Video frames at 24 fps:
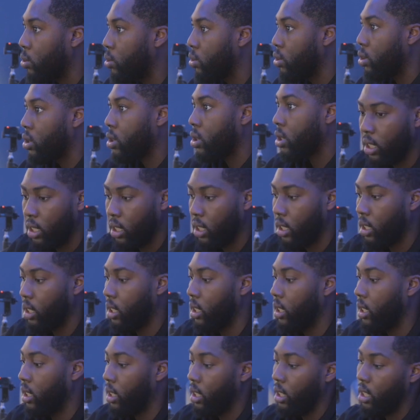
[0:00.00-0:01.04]
Was just, and
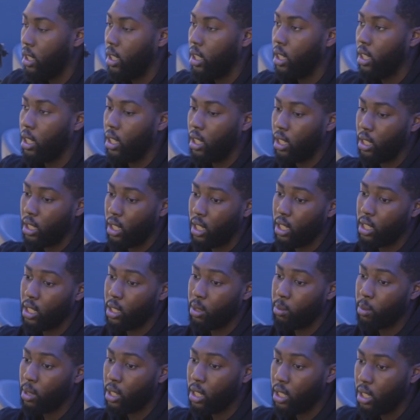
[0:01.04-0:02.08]
I had
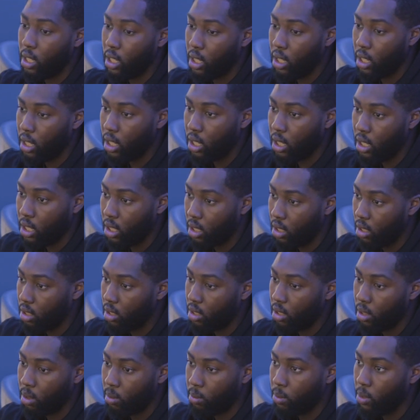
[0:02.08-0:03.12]
this melody here,
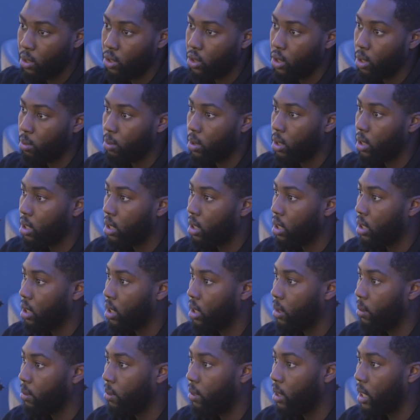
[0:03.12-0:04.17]
this instrument.
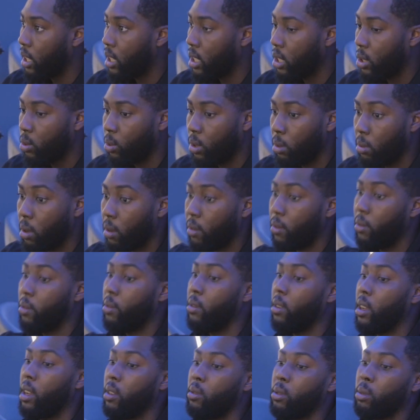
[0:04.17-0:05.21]
Flex is one of my
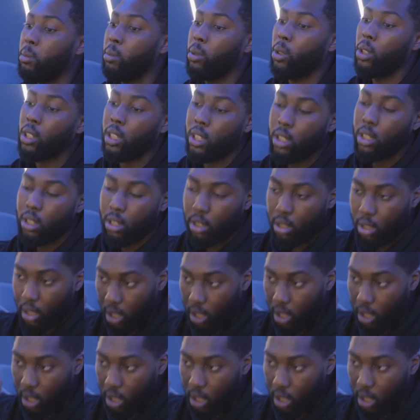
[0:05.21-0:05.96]
favourite plugins on